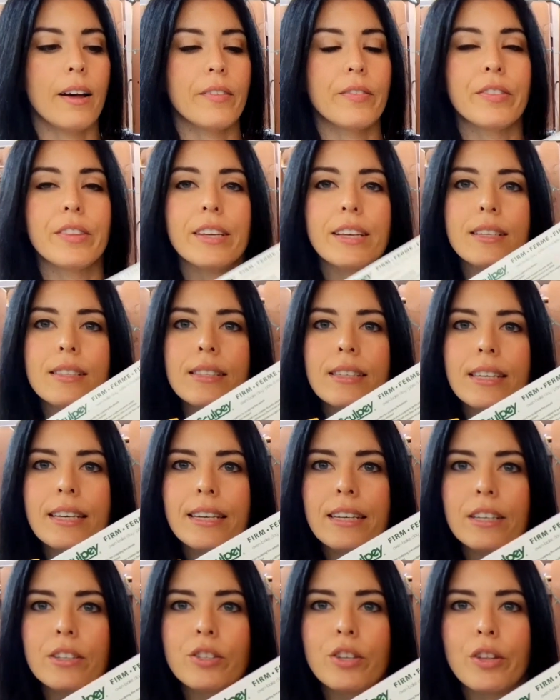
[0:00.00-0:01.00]
This
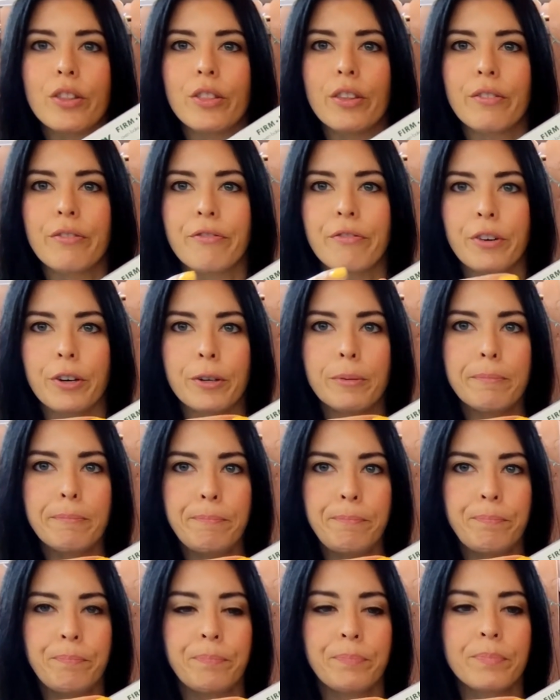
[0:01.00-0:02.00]
is the firm
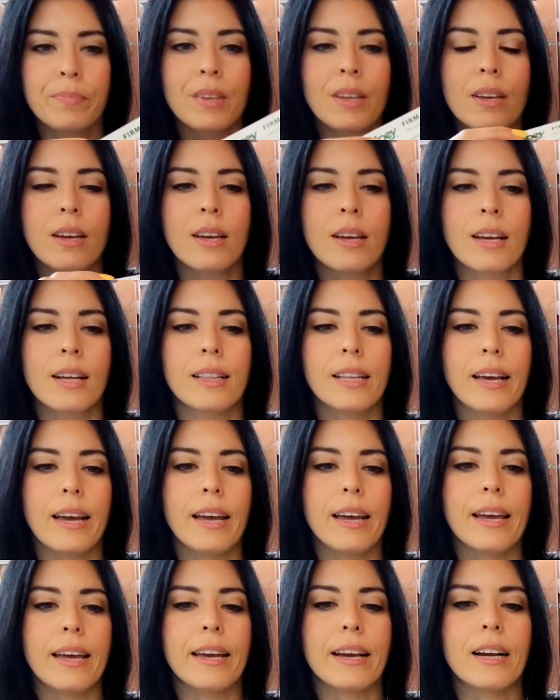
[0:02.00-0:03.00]

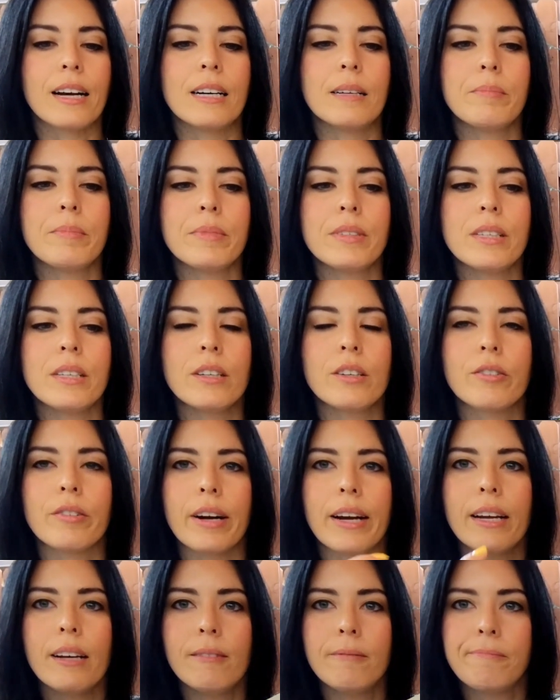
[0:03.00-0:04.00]
clay. It comes in
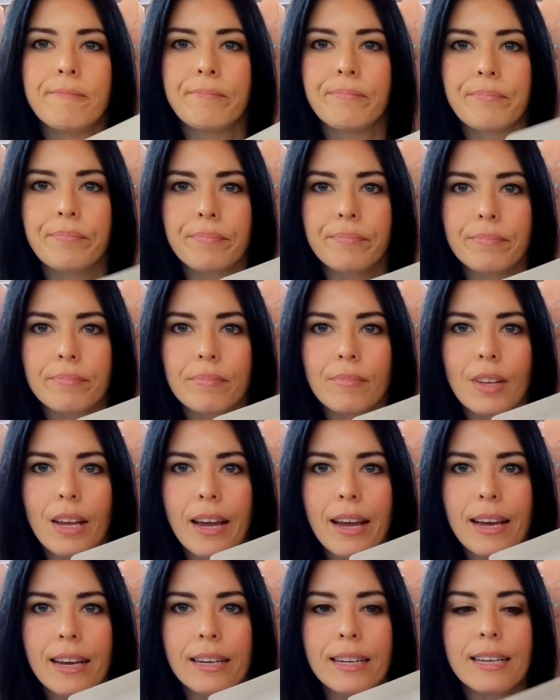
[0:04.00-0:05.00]
gray,
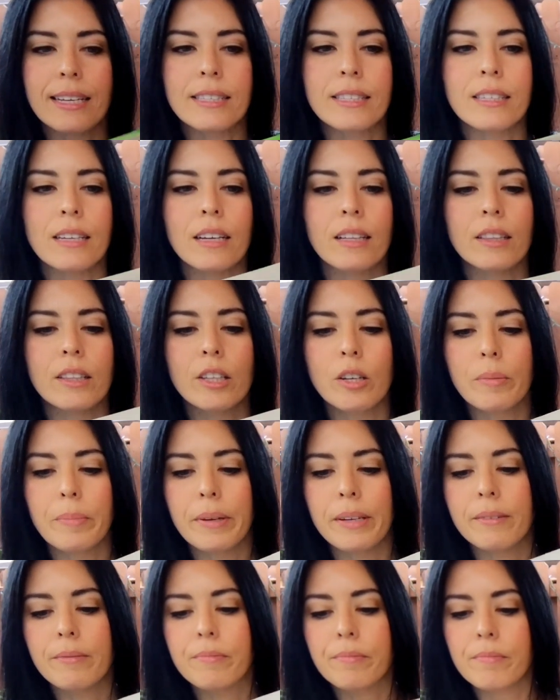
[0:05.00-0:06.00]
and it's a little
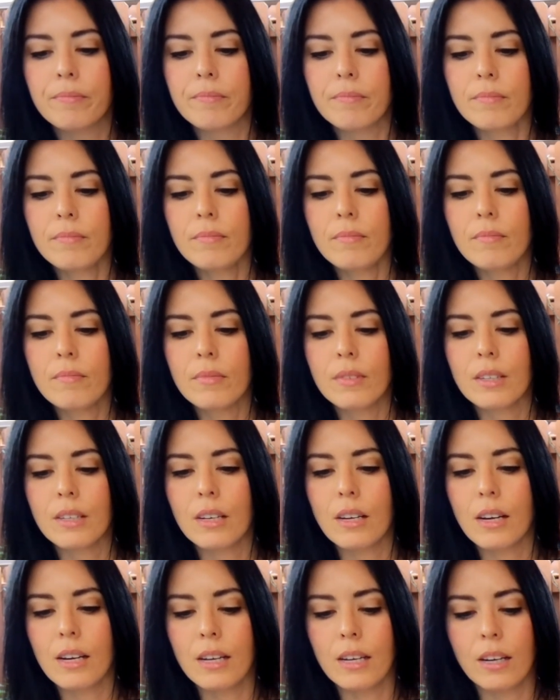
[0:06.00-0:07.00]
bit
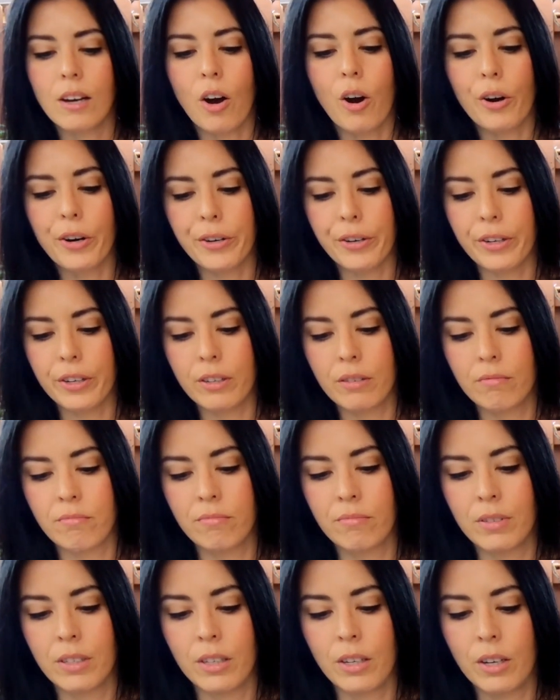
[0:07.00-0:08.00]
harder,
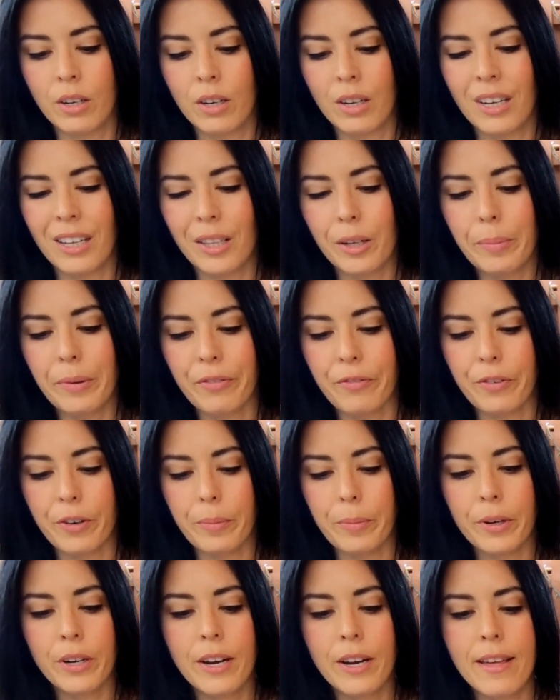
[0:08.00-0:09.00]
a little bit
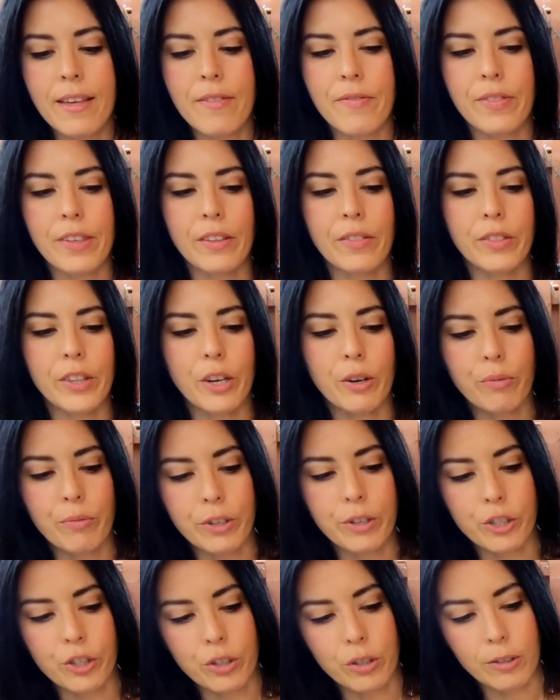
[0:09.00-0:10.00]
firmer than the
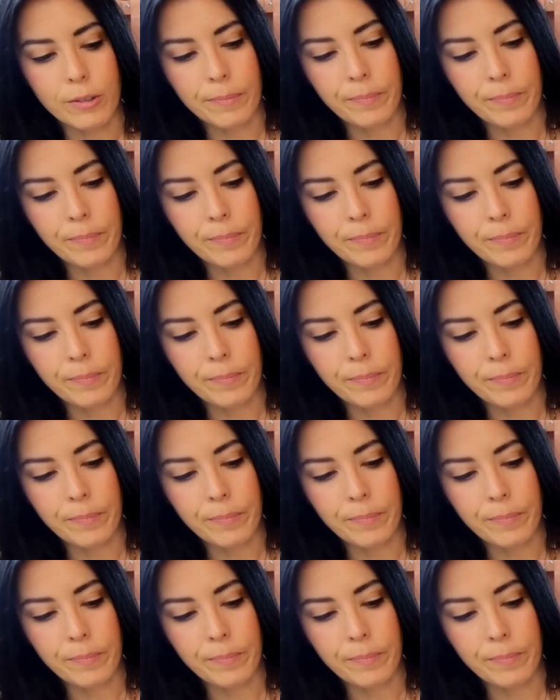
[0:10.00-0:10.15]
original.